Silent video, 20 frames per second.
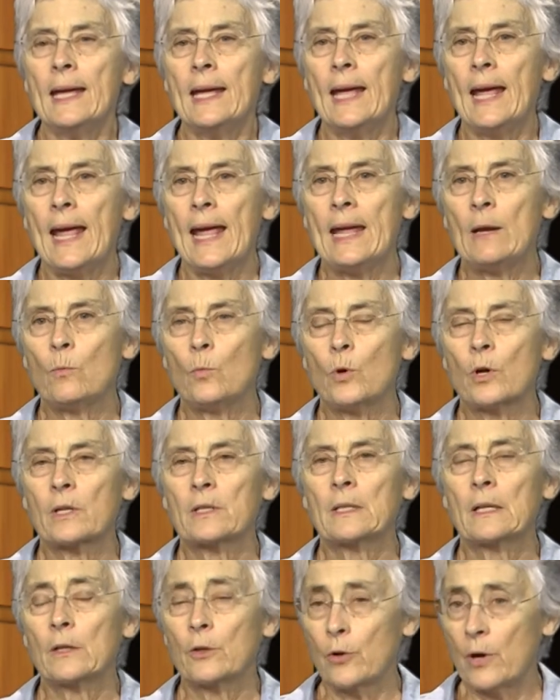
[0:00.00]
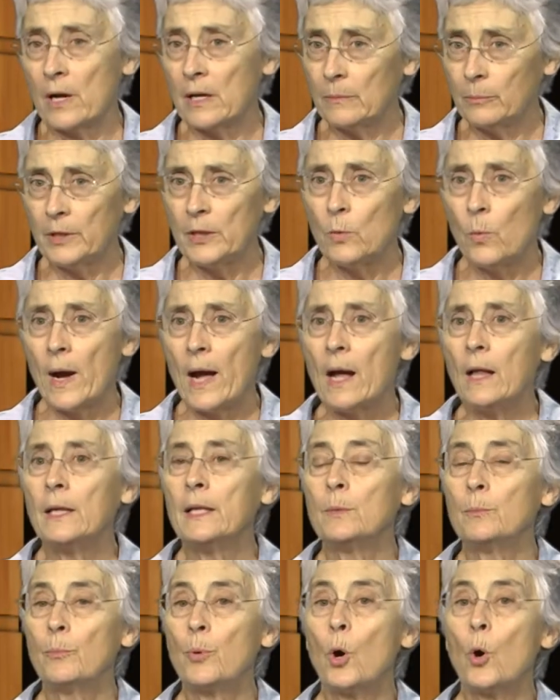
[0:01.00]
It works incredibly well
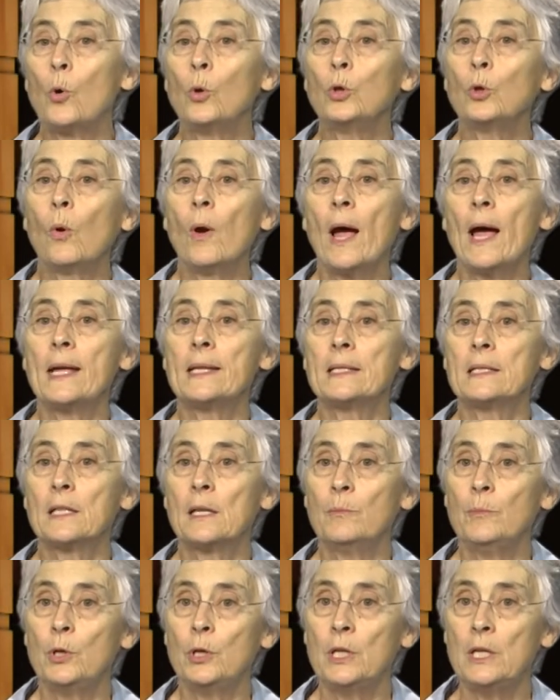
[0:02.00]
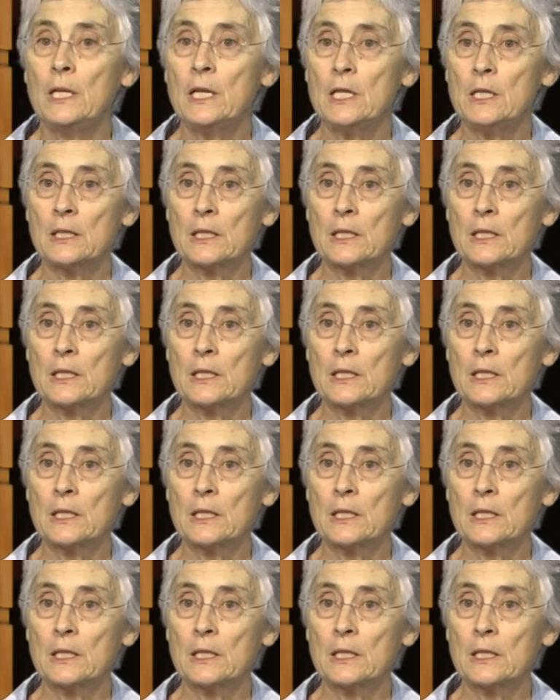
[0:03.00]
in polarized communities,